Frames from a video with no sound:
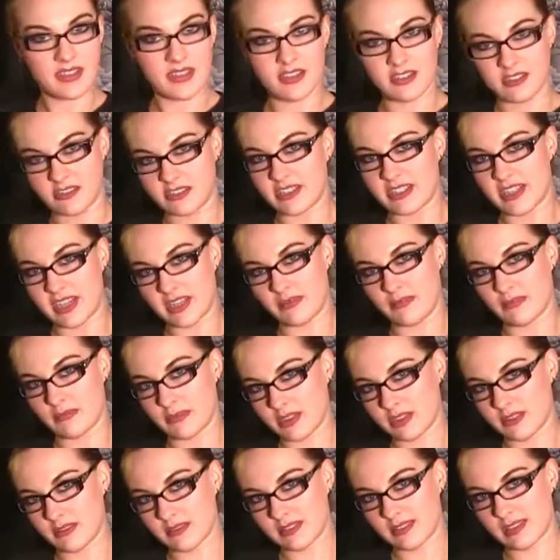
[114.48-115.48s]

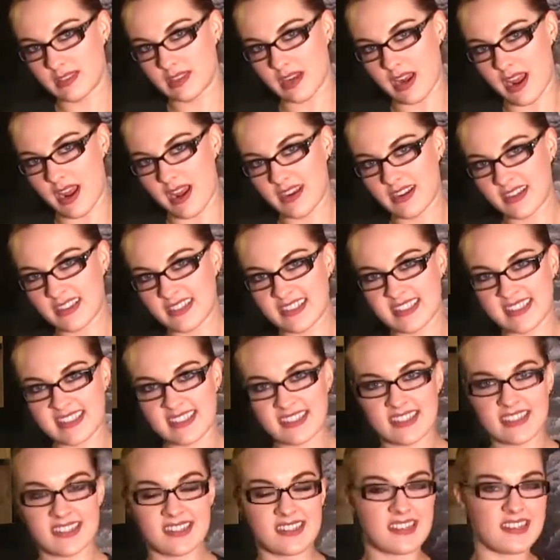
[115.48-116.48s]
Entertainment and
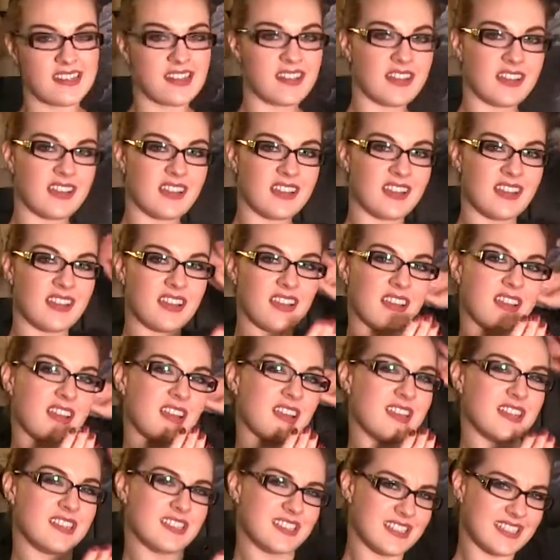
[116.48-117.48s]
snacks.
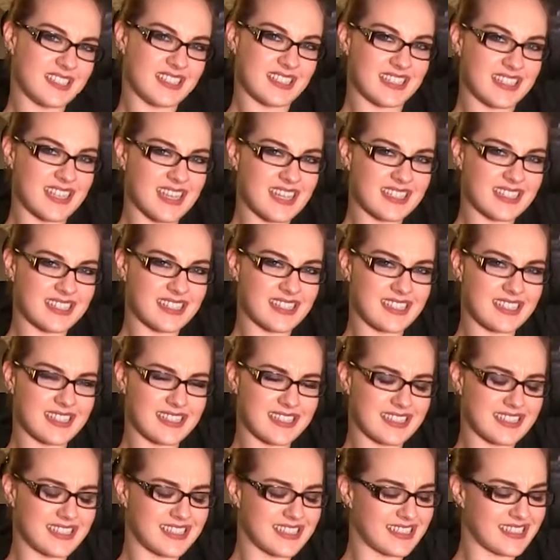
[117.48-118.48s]

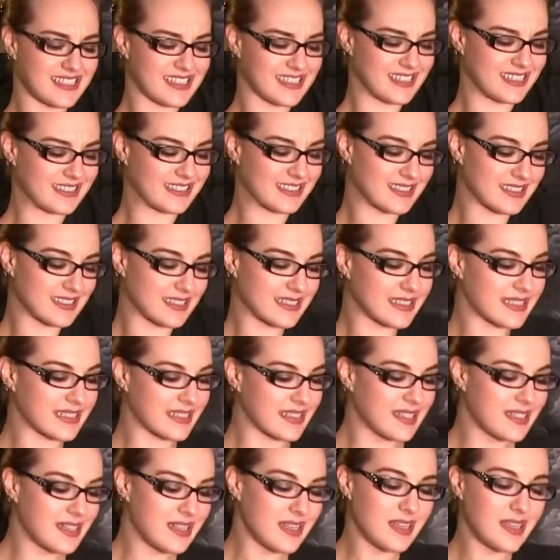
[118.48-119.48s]
Necessities.
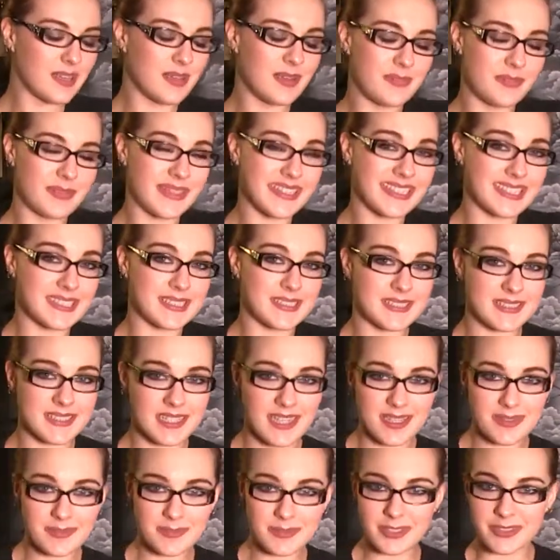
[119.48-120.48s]
Because
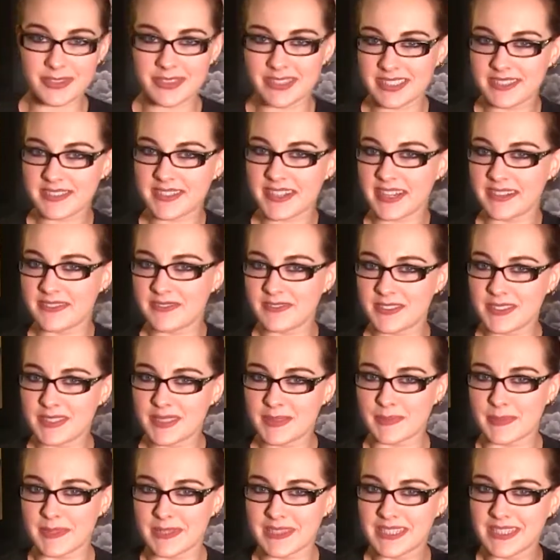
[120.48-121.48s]
I'm going to have to
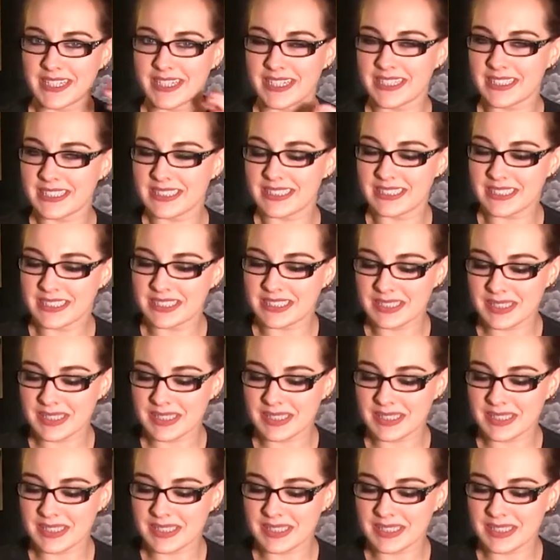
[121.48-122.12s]
spend the night in the